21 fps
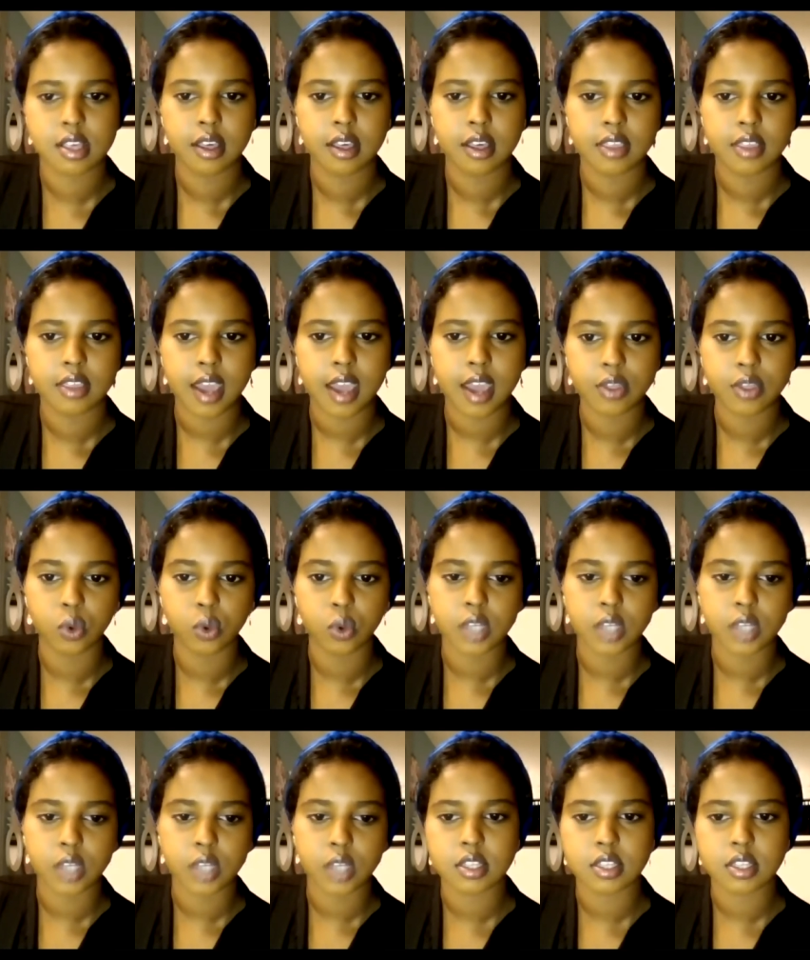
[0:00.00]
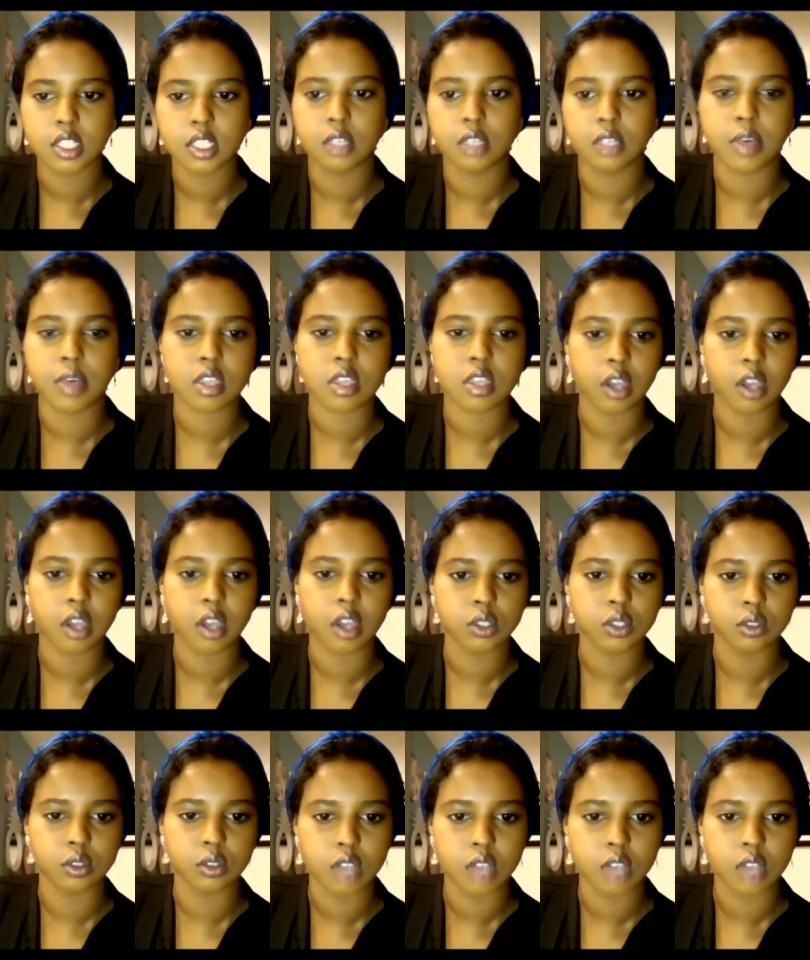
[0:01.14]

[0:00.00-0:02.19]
they had the audacity to be startled